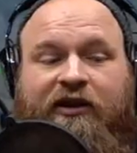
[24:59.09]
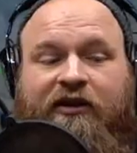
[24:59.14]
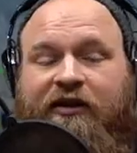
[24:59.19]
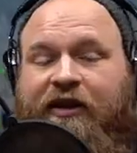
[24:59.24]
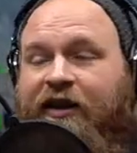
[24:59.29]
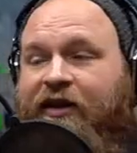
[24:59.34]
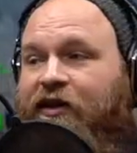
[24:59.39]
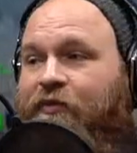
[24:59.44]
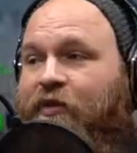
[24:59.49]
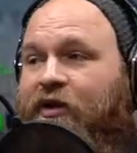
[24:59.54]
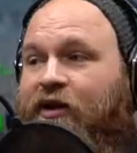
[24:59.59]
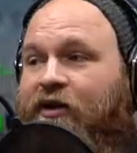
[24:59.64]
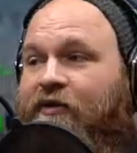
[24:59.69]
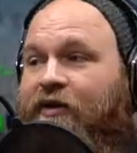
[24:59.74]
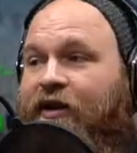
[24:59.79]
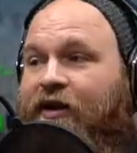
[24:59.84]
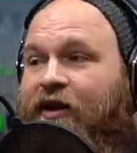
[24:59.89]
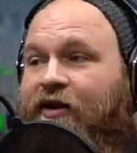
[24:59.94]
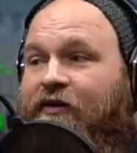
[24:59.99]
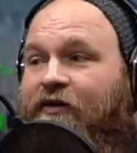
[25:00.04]
uncalibrated
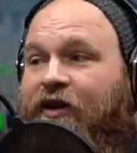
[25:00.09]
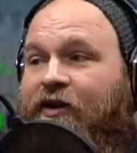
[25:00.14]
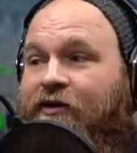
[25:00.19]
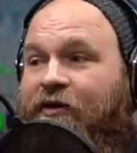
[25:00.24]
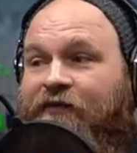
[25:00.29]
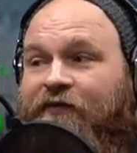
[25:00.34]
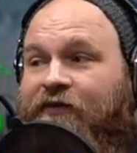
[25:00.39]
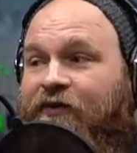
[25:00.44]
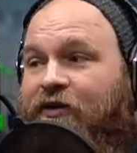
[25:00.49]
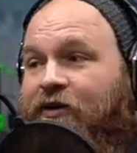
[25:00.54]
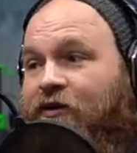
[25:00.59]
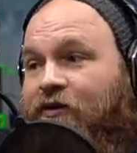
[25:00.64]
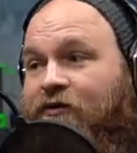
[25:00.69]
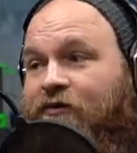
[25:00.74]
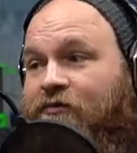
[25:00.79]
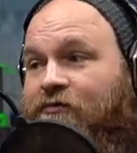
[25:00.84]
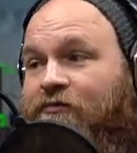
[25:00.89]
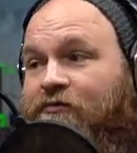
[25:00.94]
right now. I don't even know